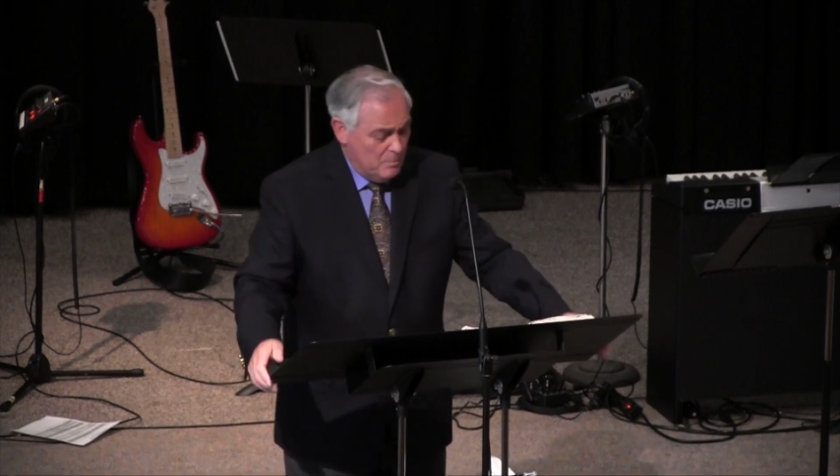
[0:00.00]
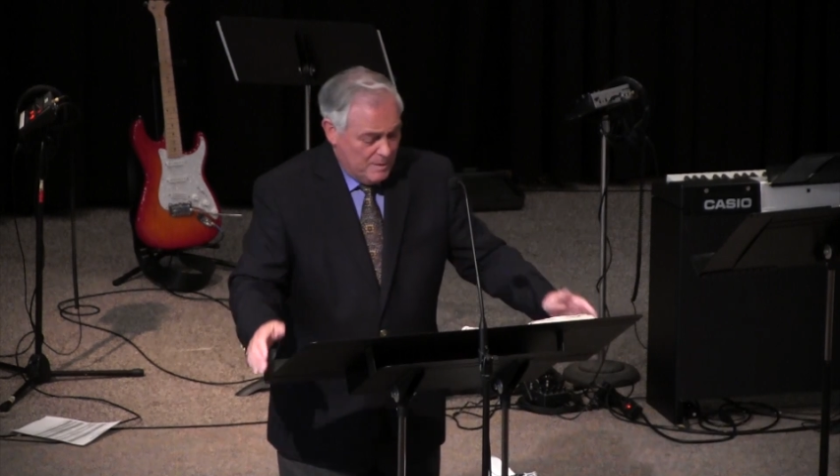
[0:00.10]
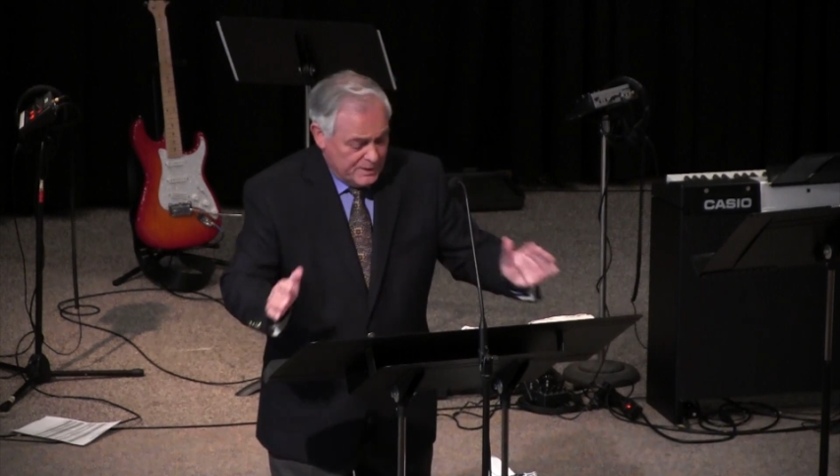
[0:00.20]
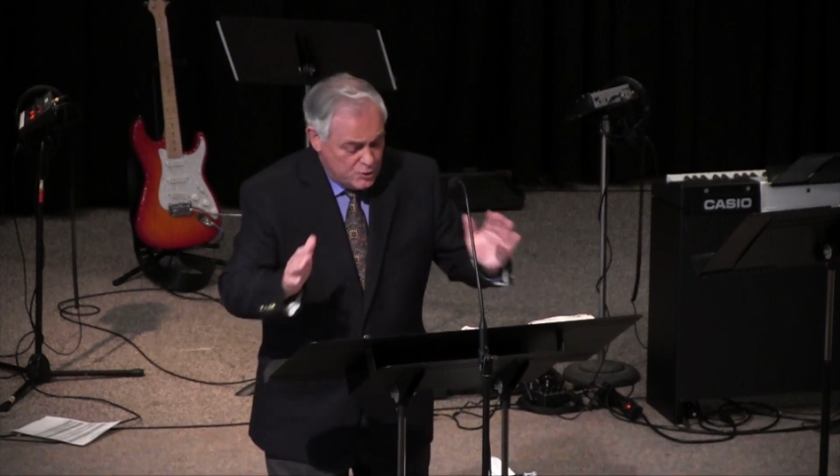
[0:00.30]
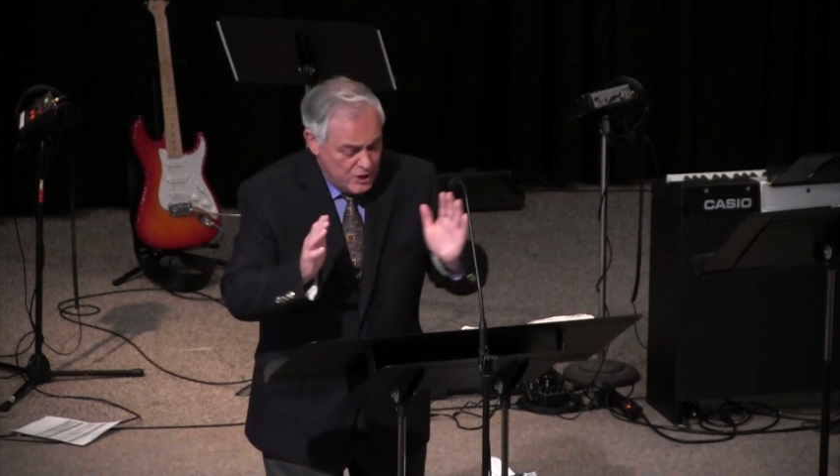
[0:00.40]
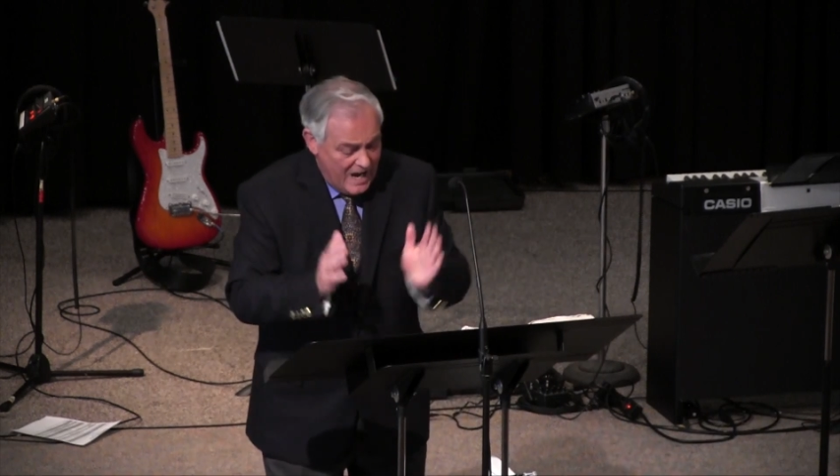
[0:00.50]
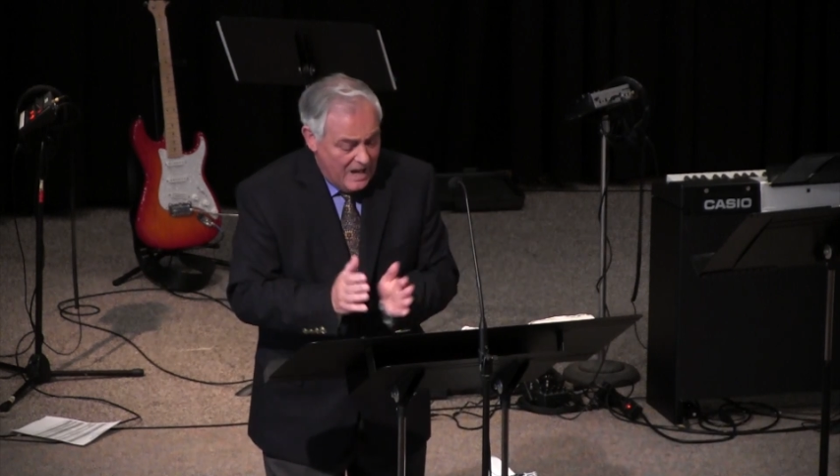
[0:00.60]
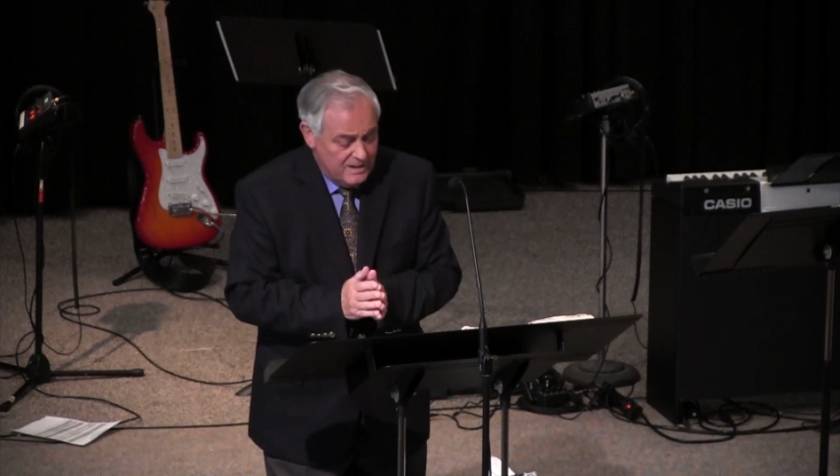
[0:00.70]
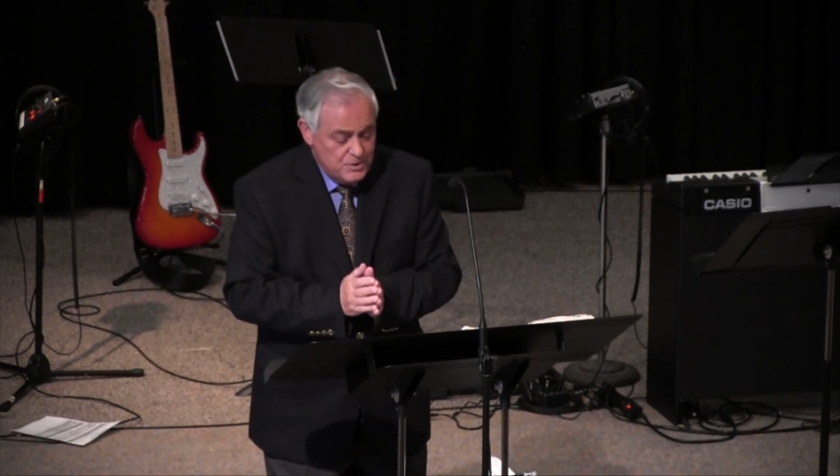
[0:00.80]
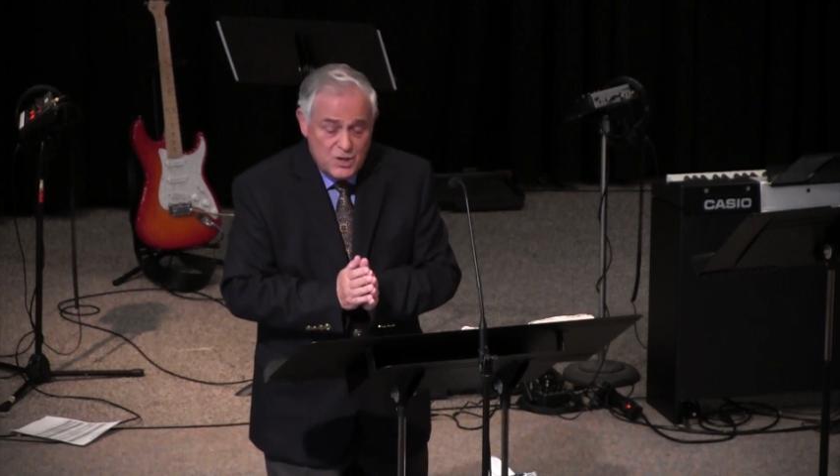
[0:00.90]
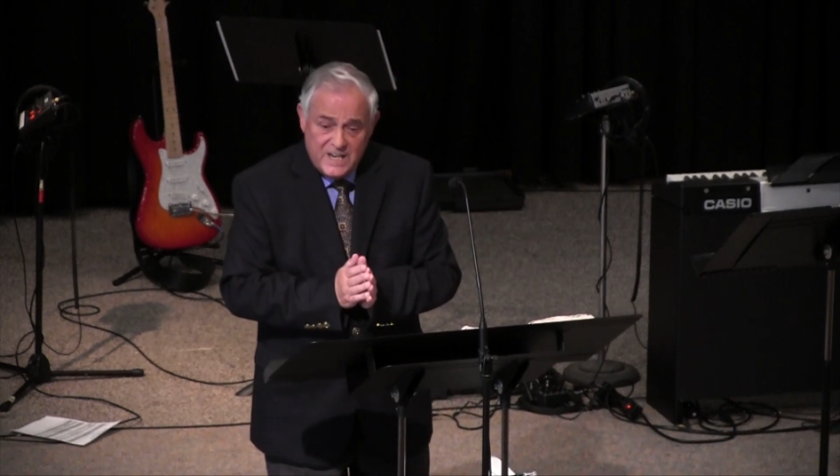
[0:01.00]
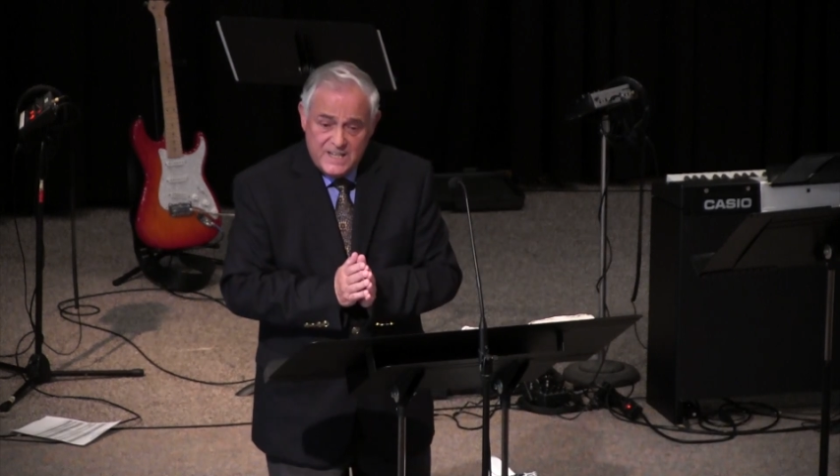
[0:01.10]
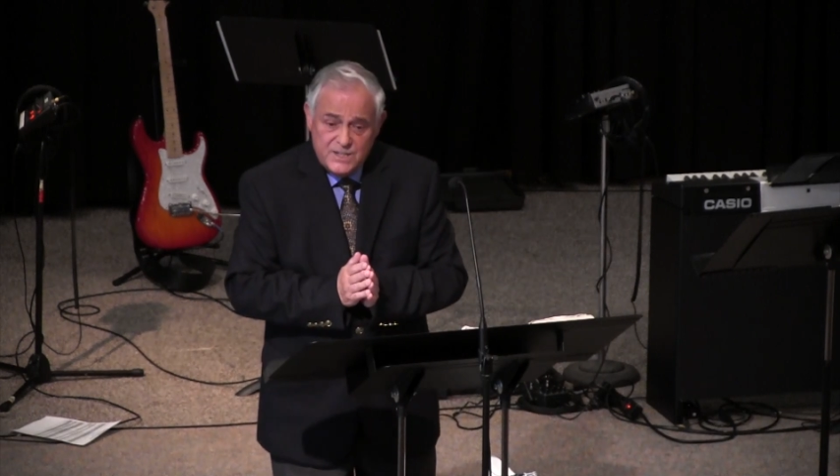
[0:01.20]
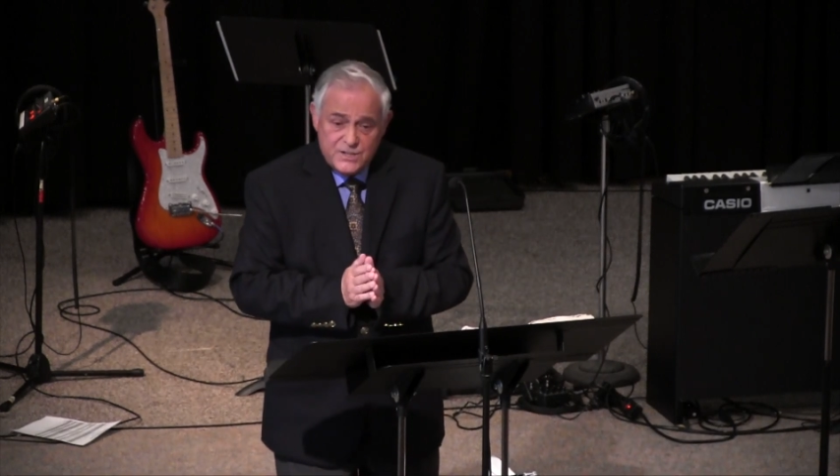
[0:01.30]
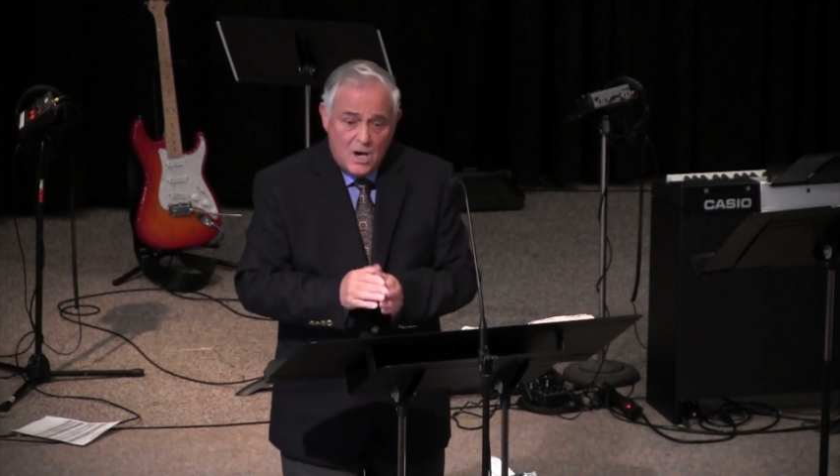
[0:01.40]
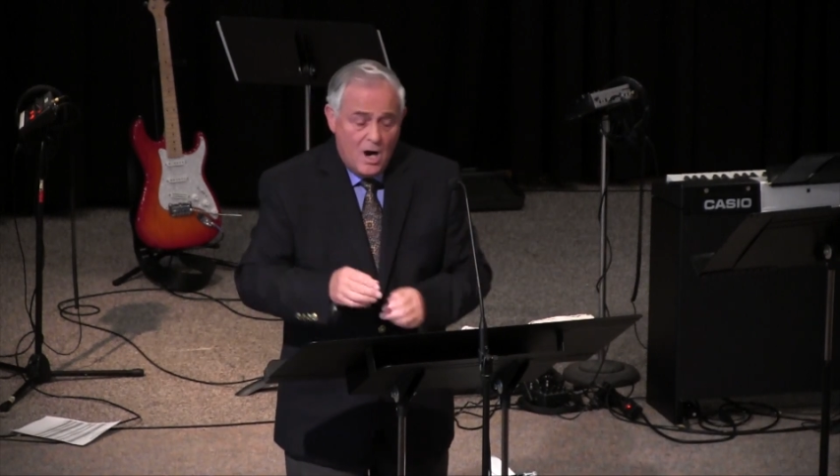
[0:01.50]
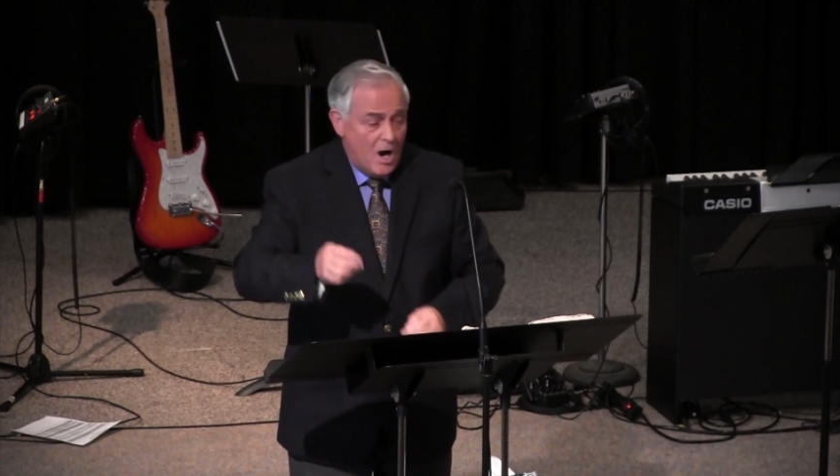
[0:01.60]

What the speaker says: But the challenge is,